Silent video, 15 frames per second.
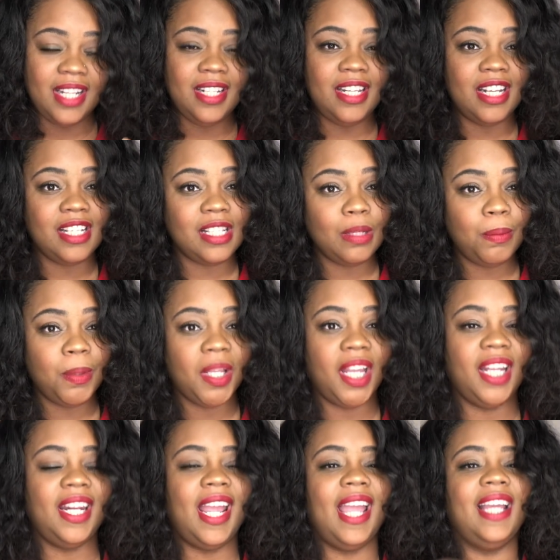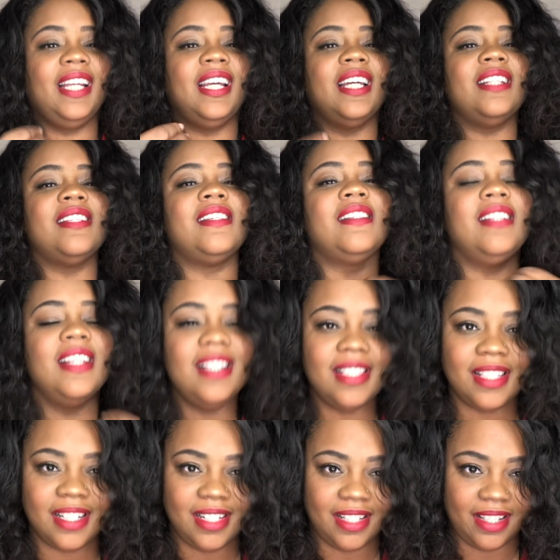discipline and
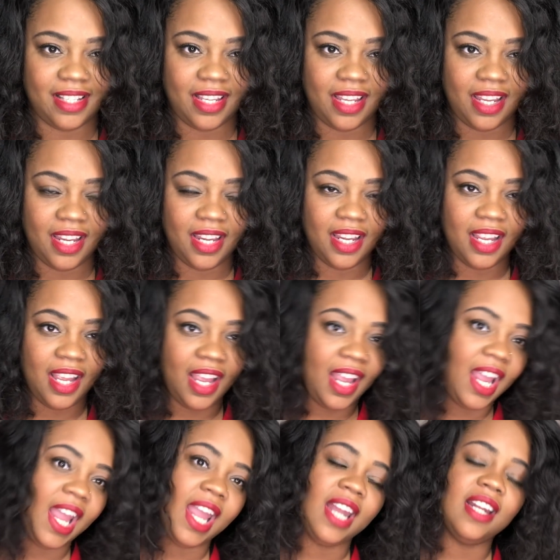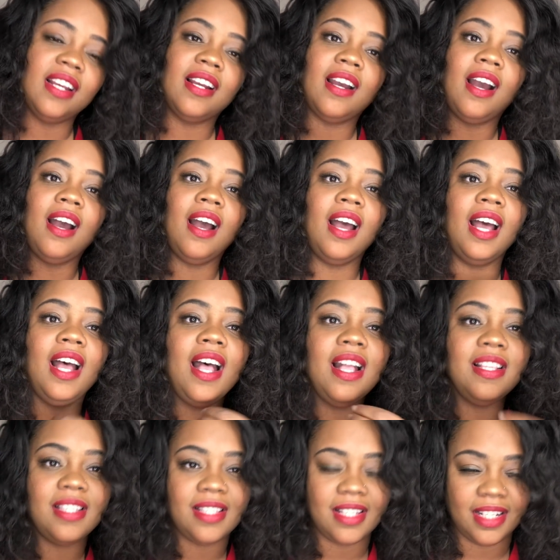consistency and
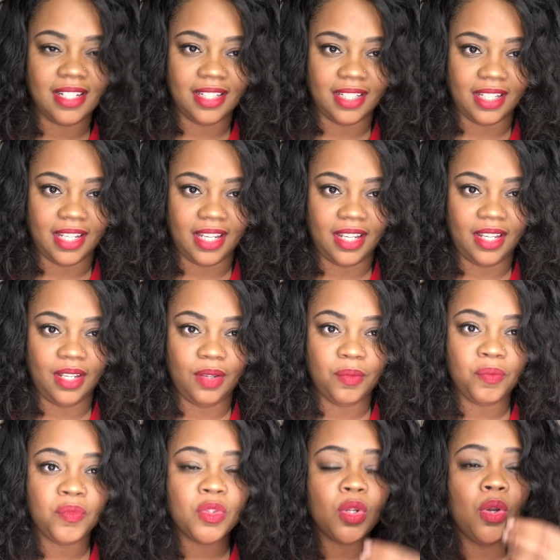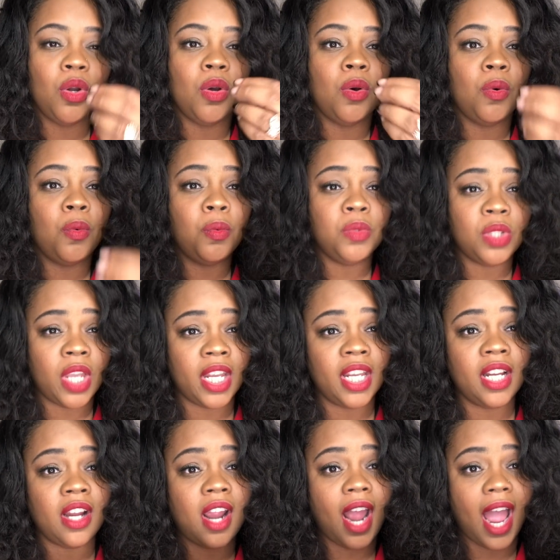constantly
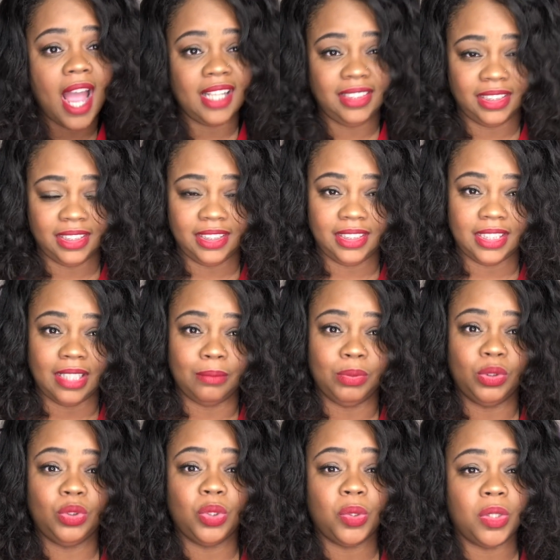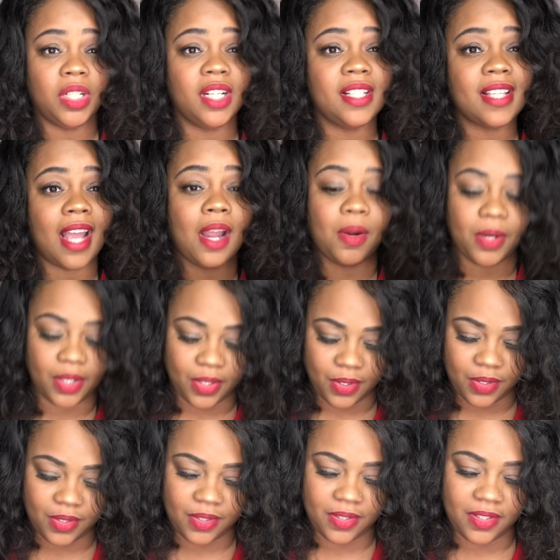taking our action steps towards our
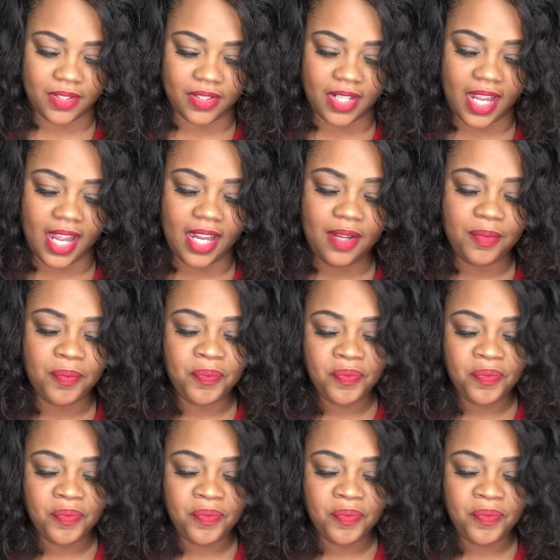goal, okay?